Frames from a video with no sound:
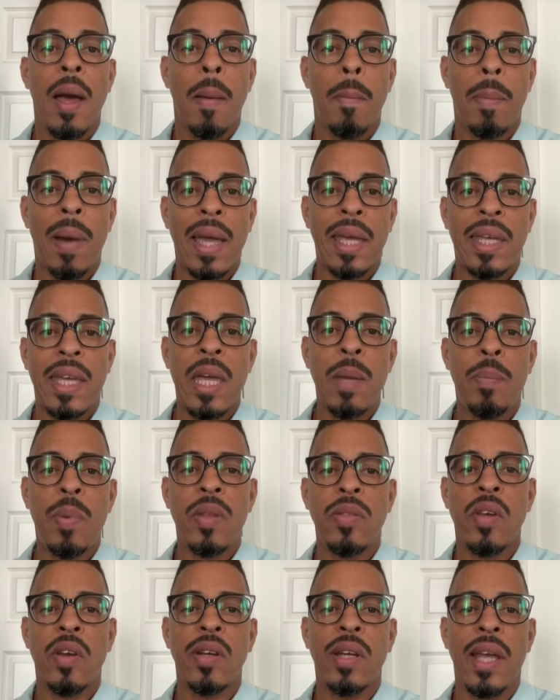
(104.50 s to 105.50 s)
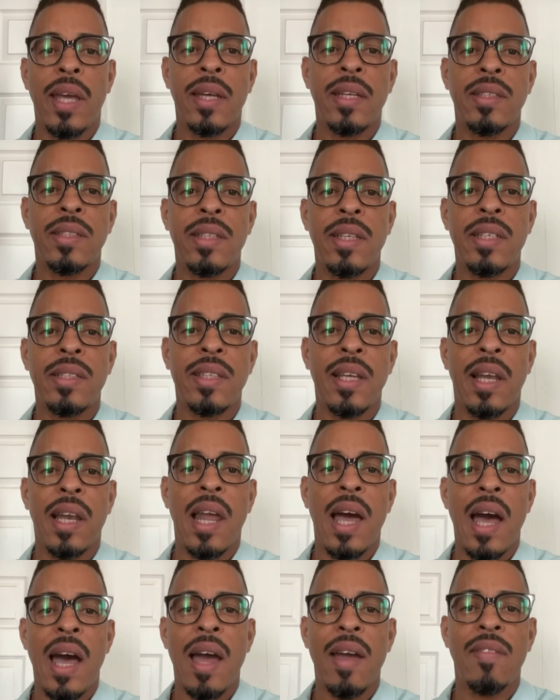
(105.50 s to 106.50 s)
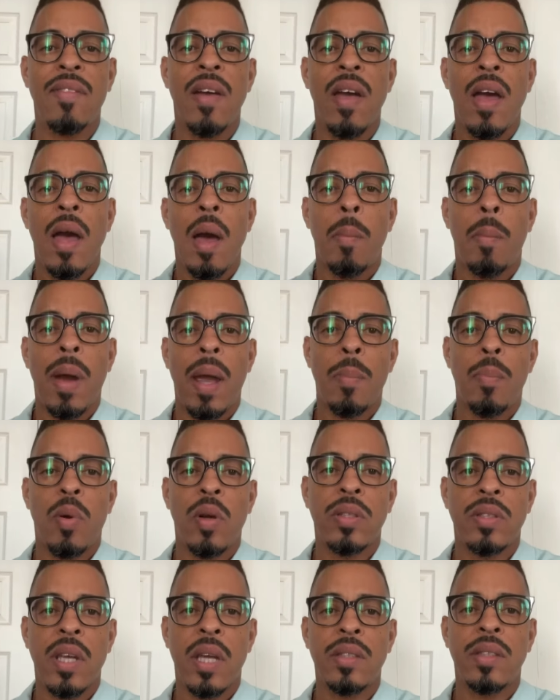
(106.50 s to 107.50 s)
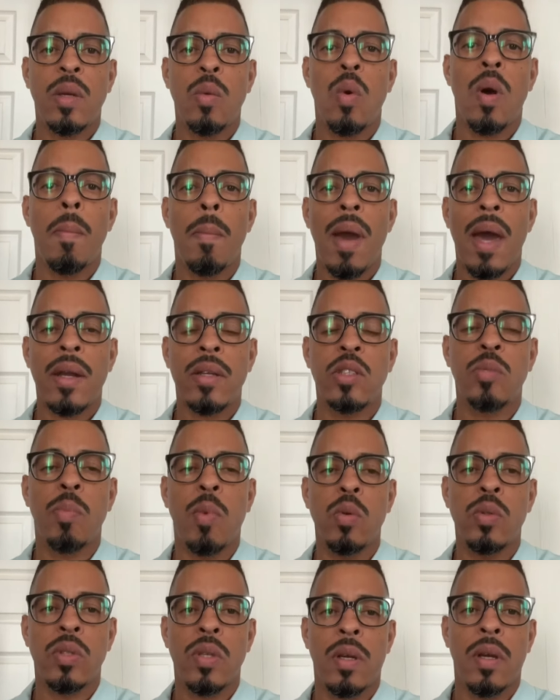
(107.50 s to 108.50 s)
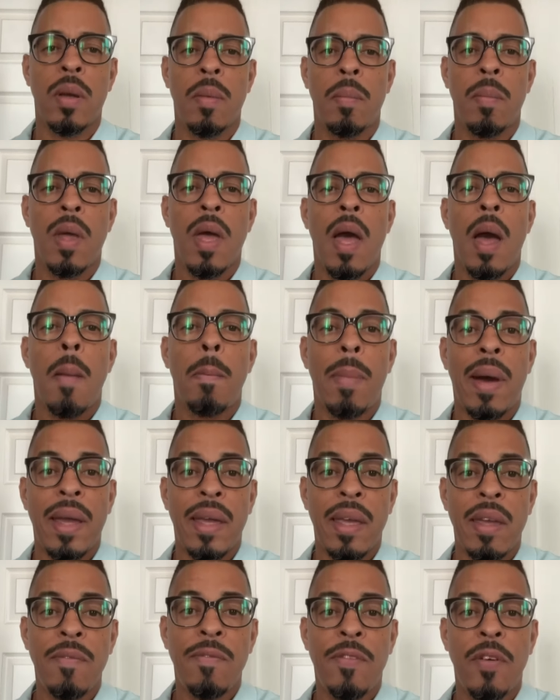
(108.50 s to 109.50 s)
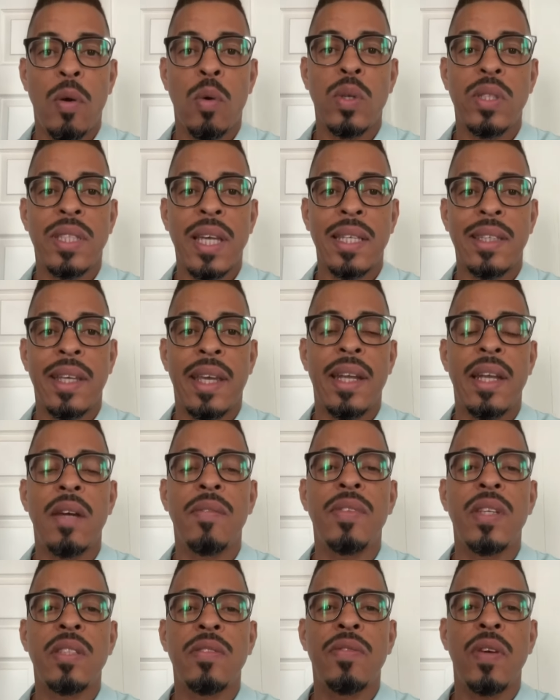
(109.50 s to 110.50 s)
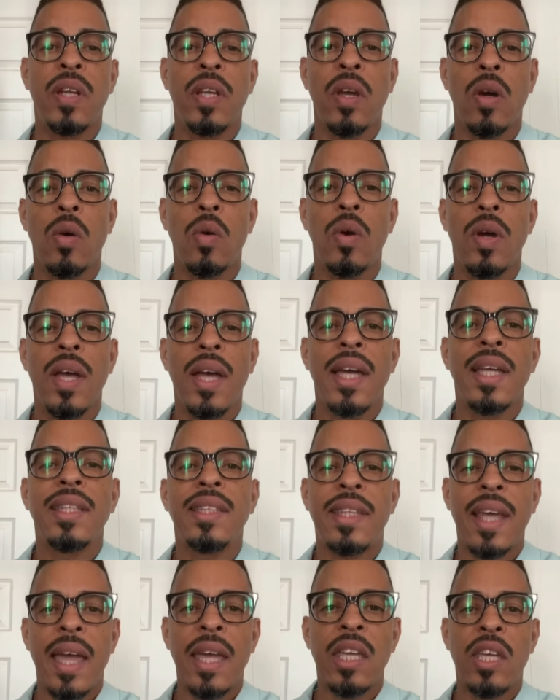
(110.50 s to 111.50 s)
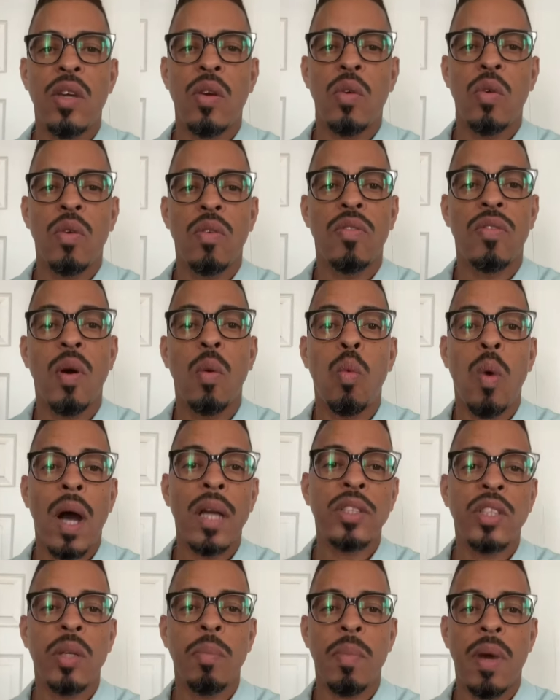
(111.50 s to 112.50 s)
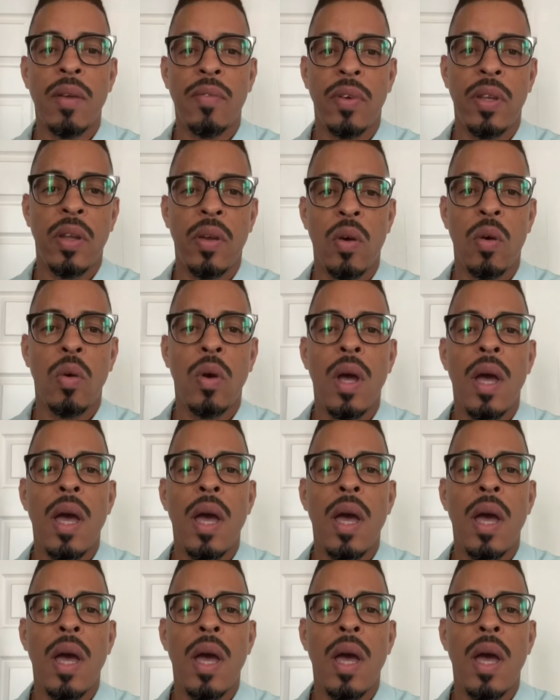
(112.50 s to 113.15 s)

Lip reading: by keeping their legacies alive by protecting what matters most to them. My info is at the end of this video. Thank you for watching my video.